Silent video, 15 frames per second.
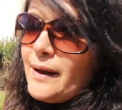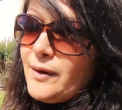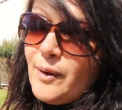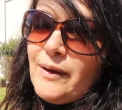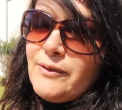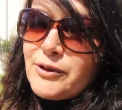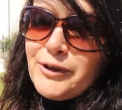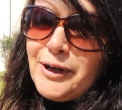I
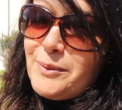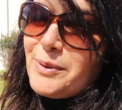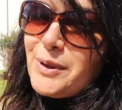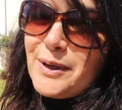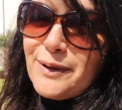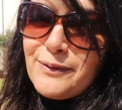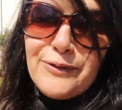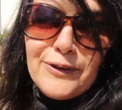don't have a crate
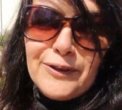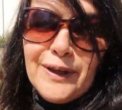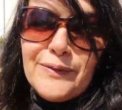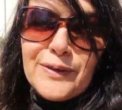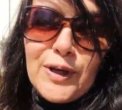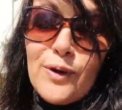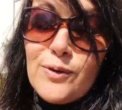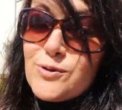big enough for
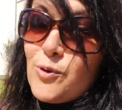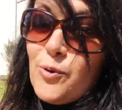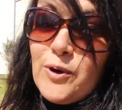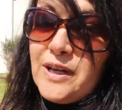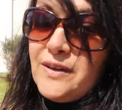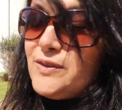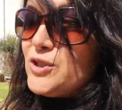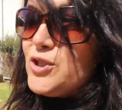11 goats,
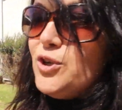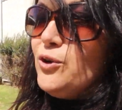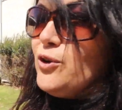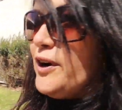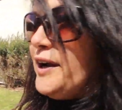or even 2